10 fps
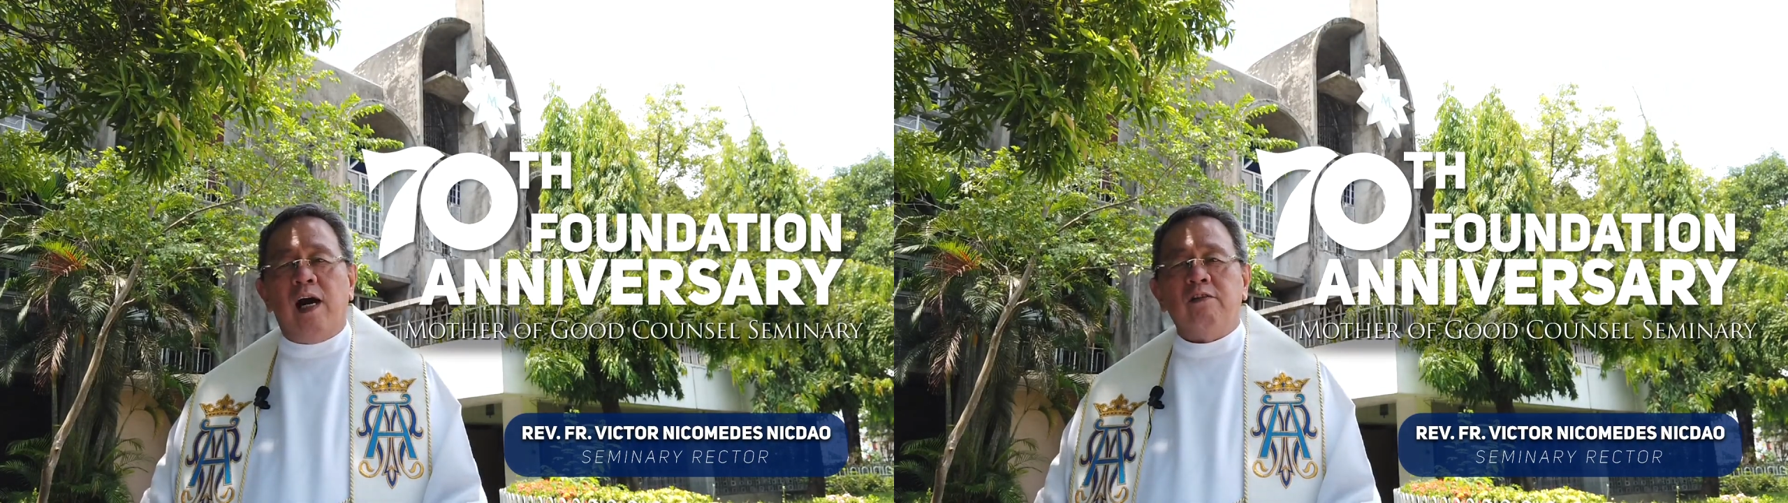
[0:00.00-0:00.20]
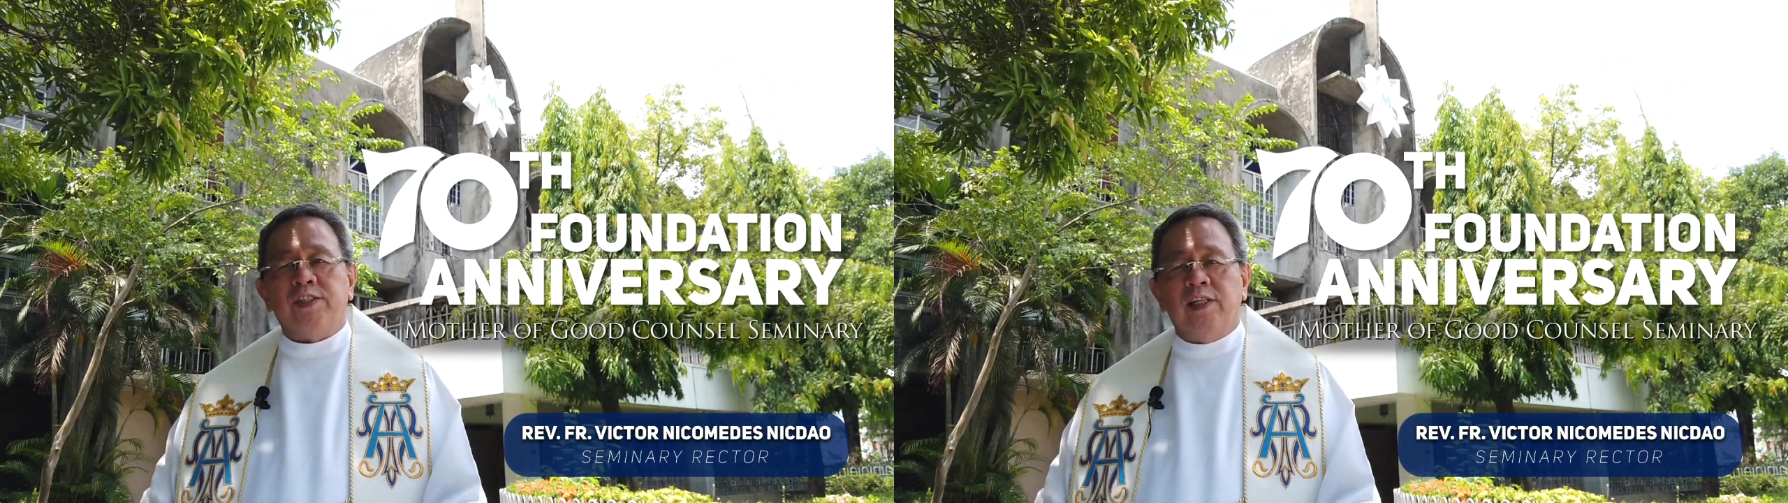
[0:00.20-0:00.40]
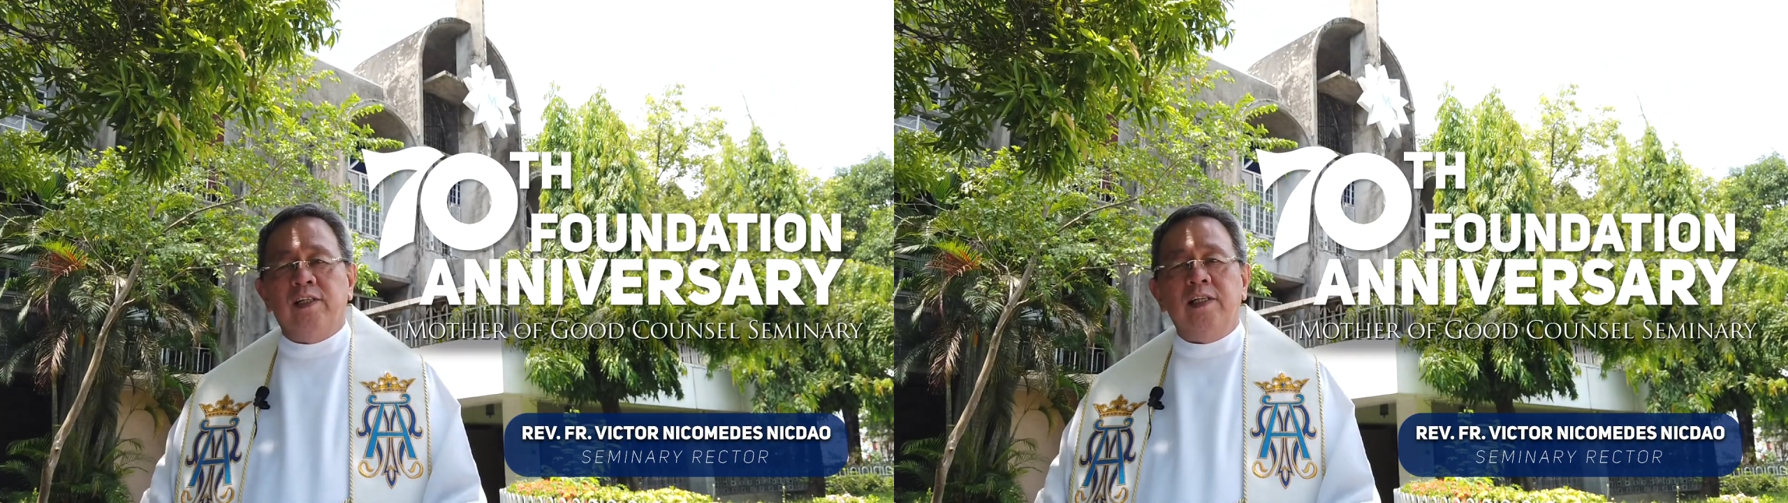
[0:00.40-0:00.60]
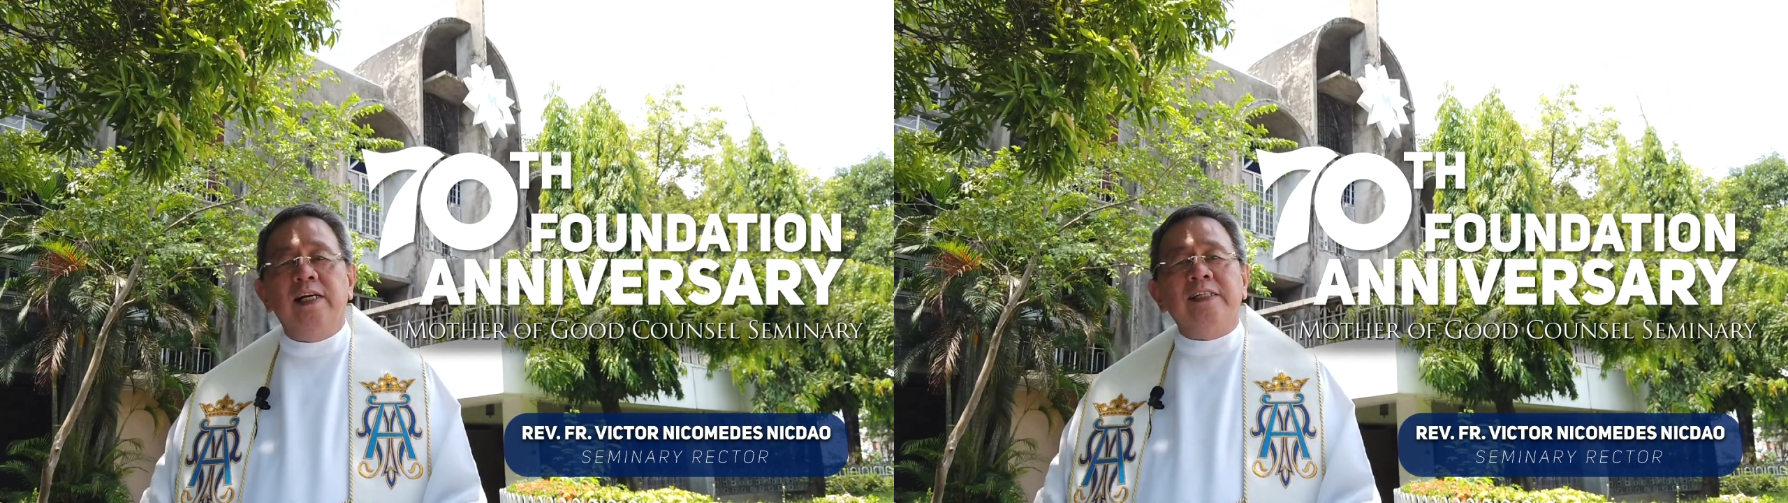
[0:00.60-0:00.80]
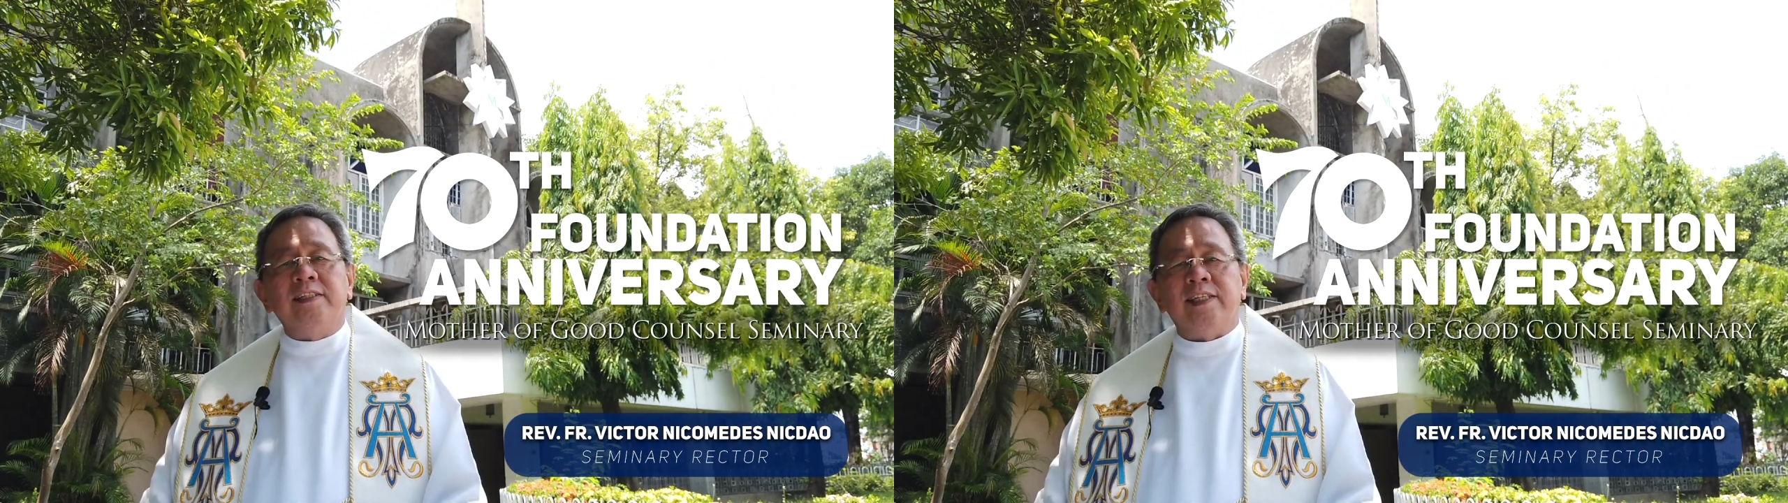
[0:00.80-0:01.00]
Counsel
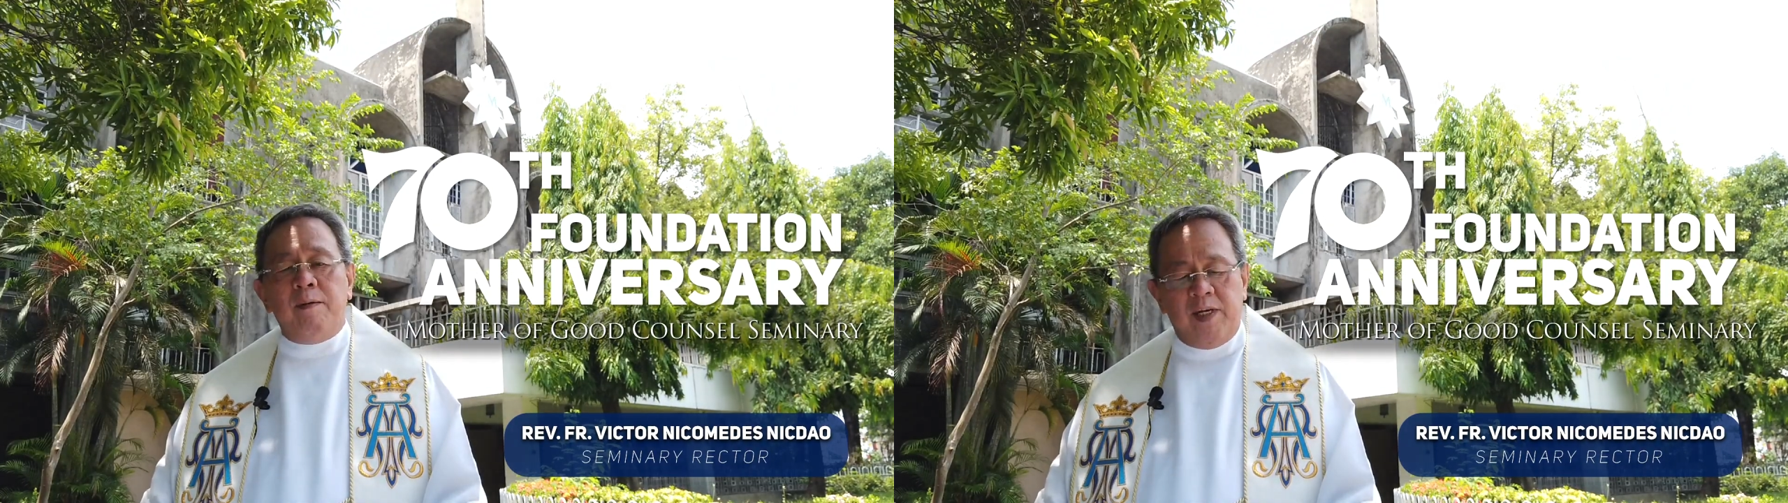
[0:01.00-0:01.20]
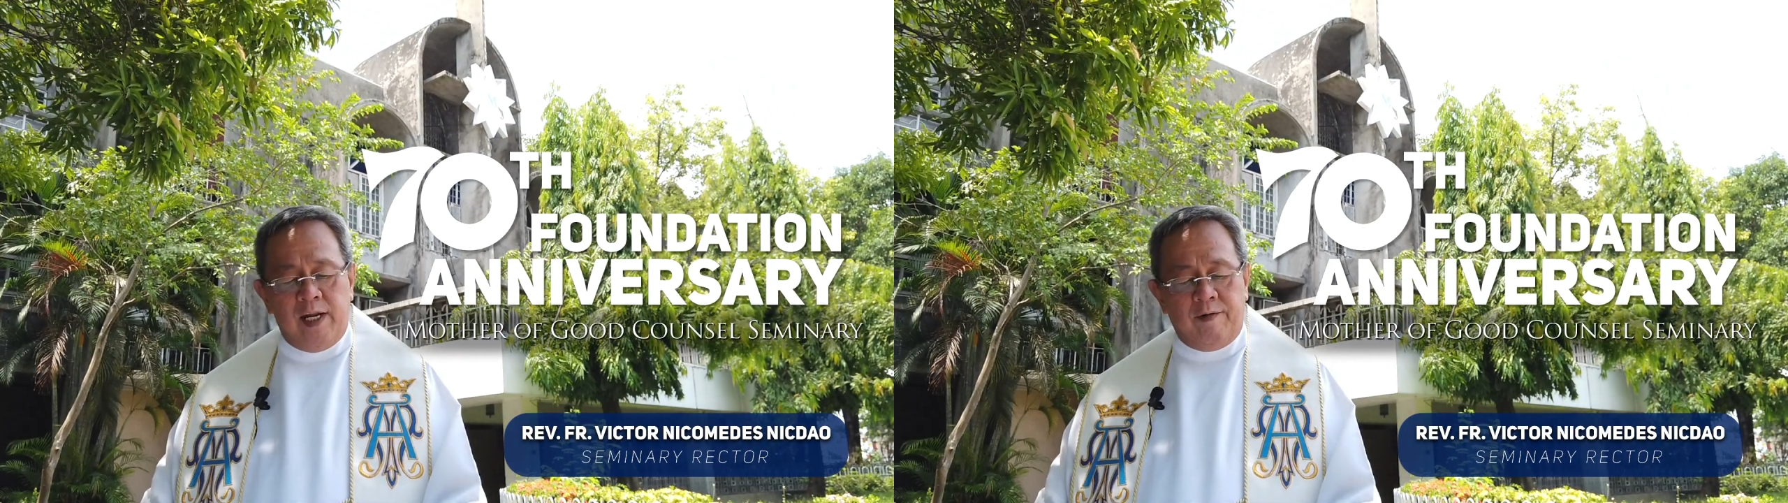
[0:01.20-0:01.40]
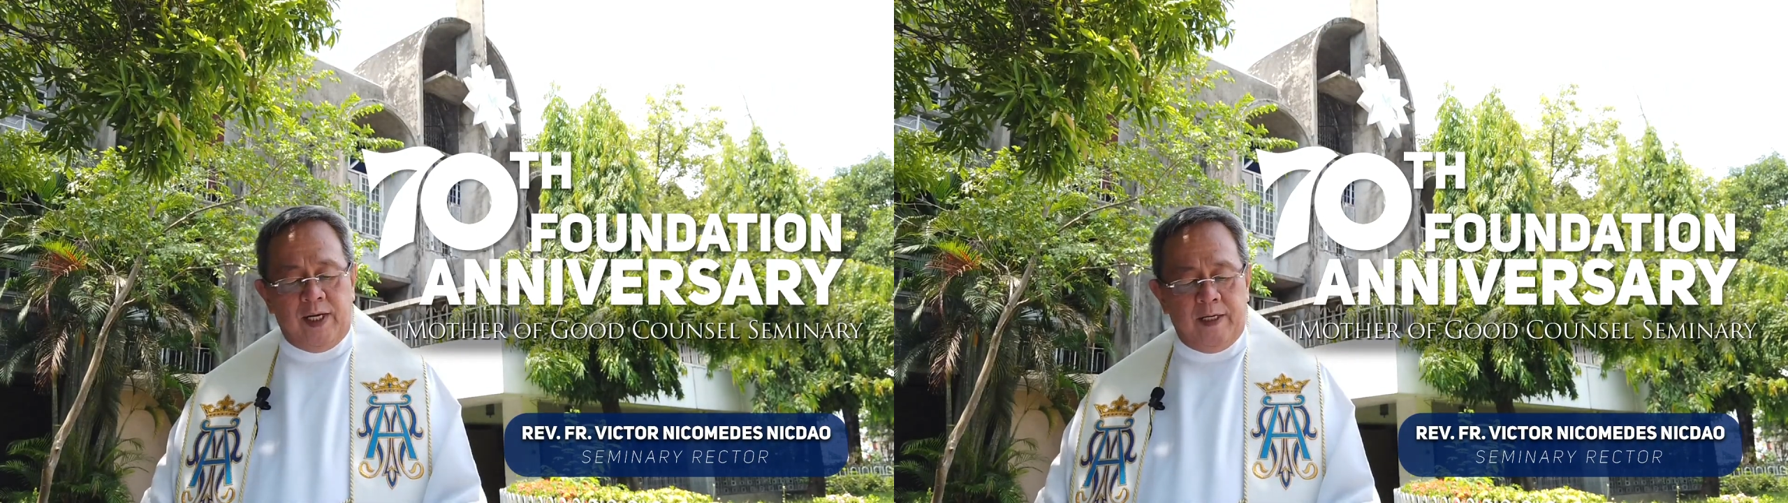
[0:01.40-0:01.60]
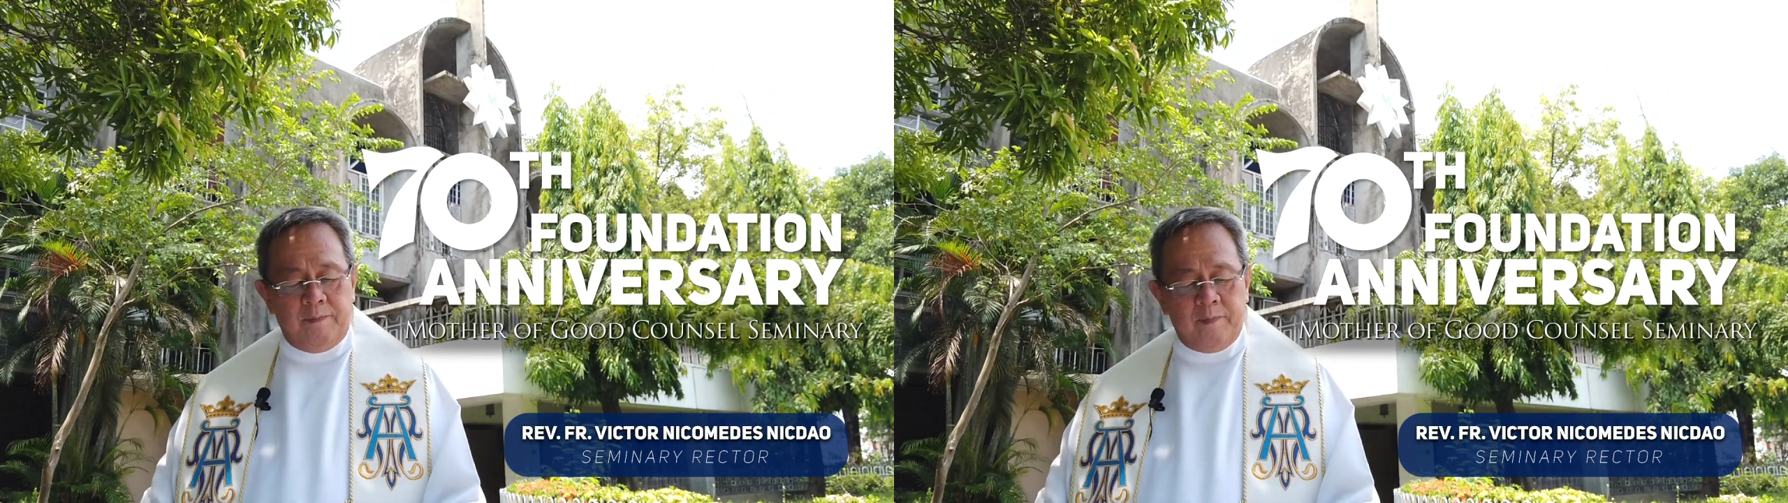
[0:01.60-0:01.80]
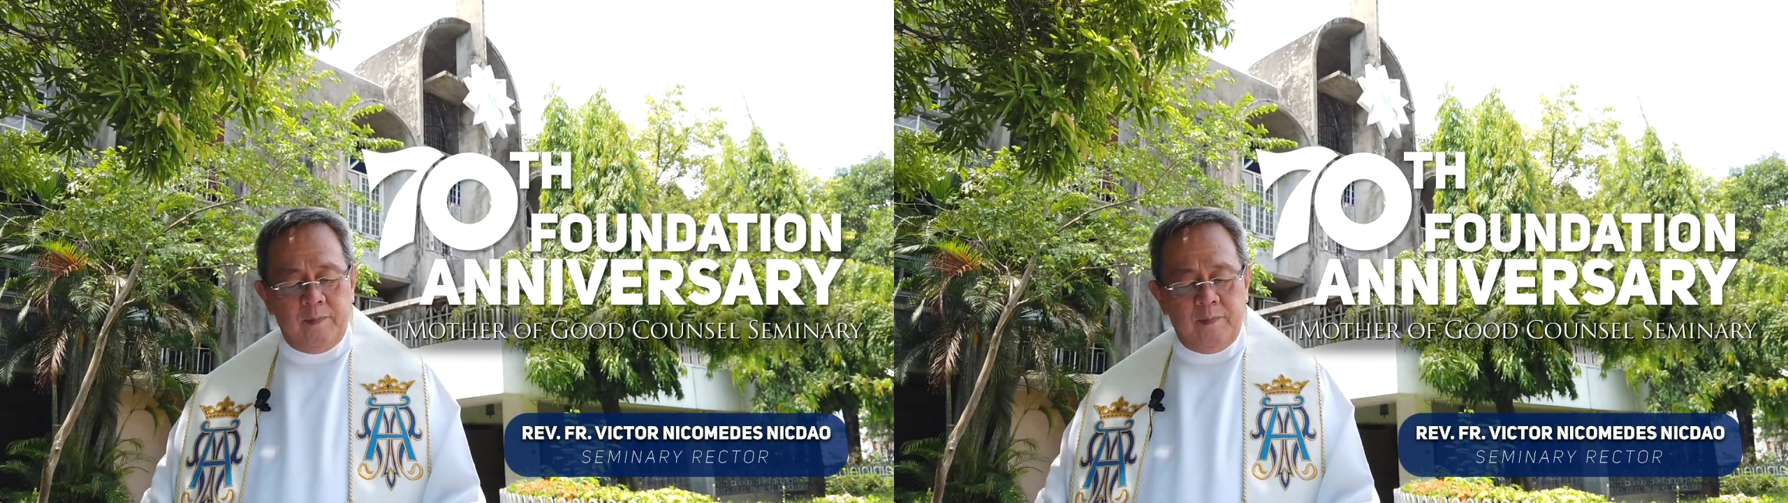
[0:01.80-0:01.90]
Seminary.